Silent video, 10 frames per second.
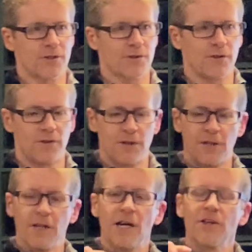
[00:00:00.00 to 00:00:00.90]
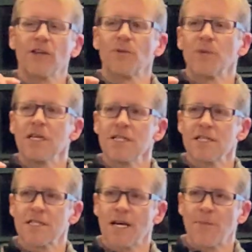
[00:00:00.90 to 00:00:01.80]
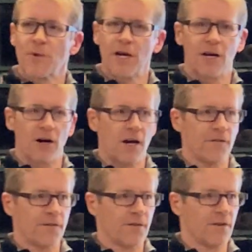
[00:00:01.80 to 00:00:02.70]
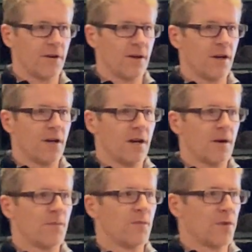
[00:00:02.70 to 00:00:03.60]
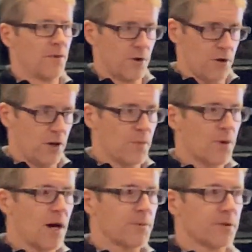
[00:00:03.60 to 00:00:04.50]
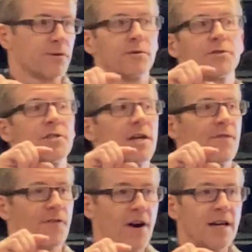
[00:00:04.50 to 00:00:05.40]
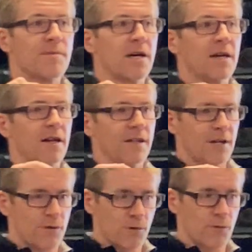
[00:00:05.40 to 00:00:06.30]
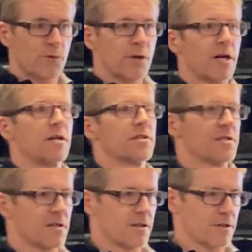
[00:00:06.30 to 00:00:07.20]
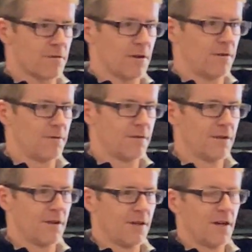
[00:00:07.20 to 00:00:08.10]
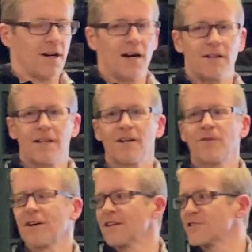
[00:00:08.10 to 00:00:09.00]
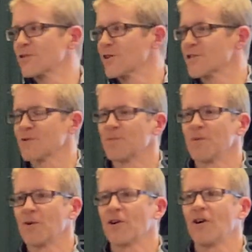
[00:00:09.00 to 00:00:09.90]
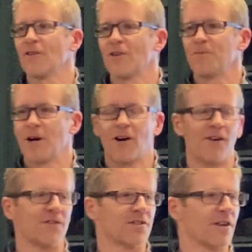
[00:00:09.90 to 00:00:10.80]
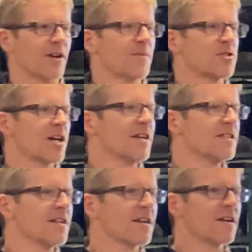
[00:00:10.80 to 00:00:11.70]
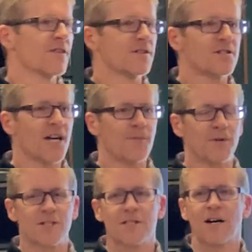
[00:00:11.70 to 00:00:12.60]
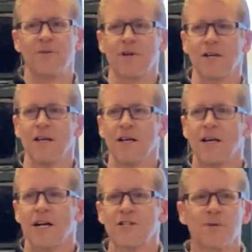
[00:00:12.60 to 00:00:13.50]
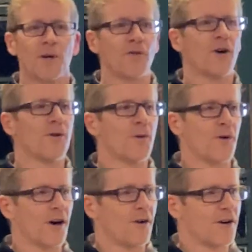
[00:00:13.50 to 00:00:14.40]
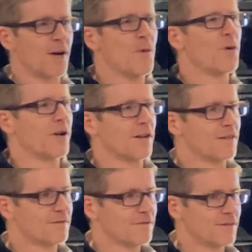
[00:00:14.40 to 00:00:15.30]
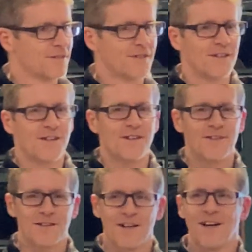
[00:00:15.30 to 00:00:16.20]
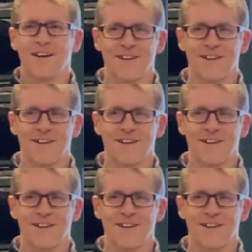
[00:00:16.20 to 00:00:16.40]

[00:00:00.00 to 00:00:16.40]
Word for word: control. And little pieces that break off, they're called propagules. They fragment and they grow root hairs and start to grow. Hmm. I like it when I get stories from people that call out my office. They're like, I've been trying to take care of this Japanese knotweed I took my lawnmower out and I mowed it. Oh God.